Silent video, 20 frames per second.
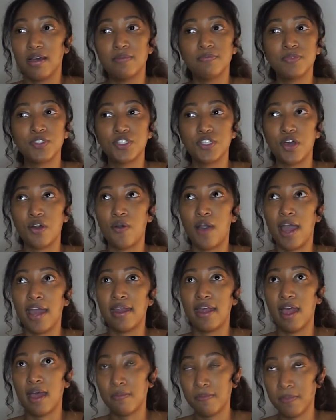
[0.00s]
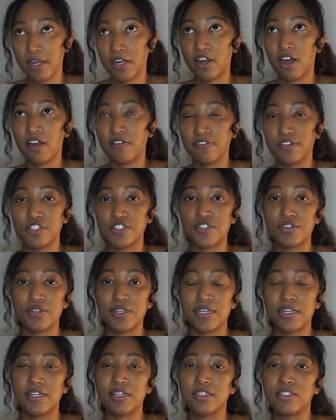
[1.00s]
So I'd had my car for 2
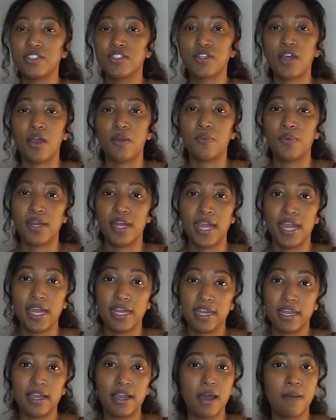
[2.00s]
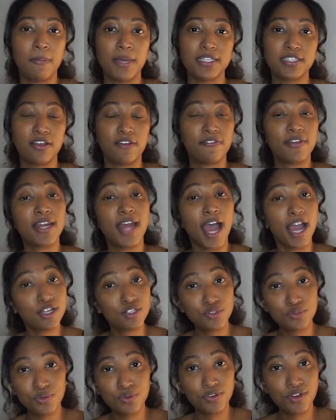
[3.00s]
years, so I went ahead and got myself an
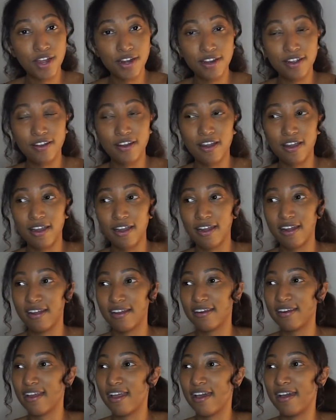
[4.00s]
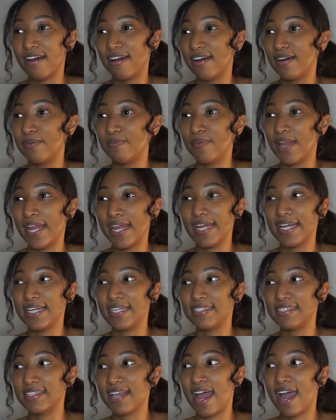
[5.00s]
actual credit card,
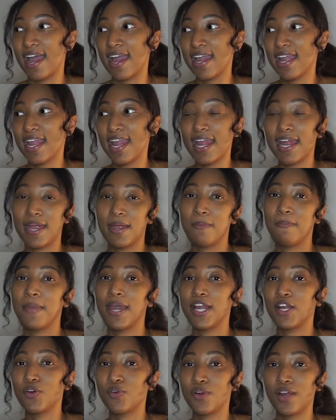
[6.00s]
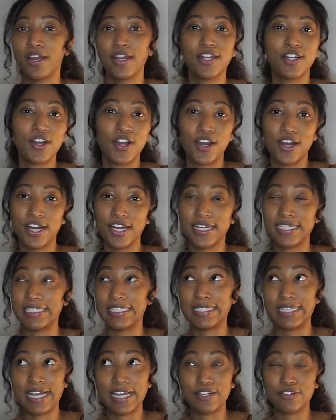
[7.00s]
and I am credit card
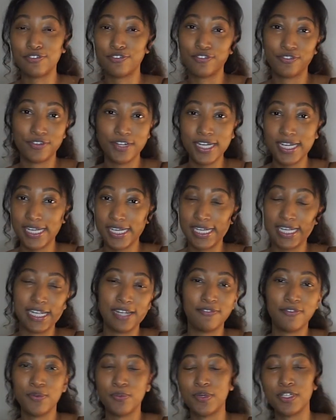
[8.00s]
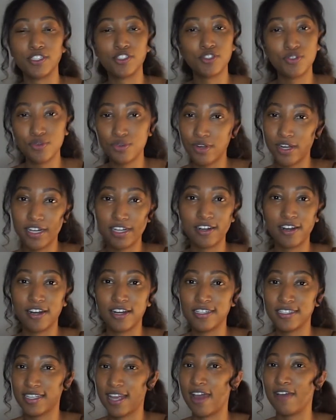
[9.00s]
debt free. Even with 2 credit
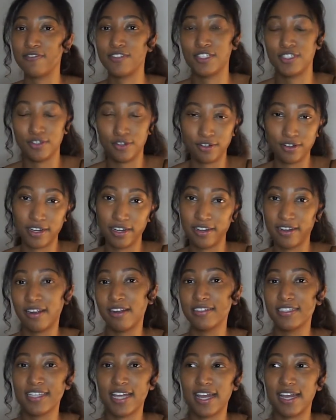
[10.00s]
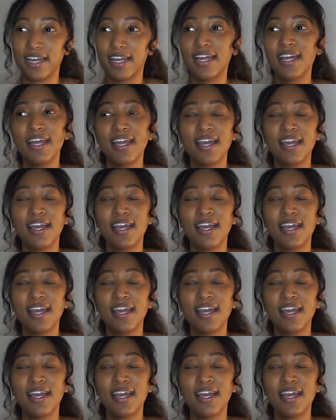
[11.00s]
cards, I have 0 credit card debt.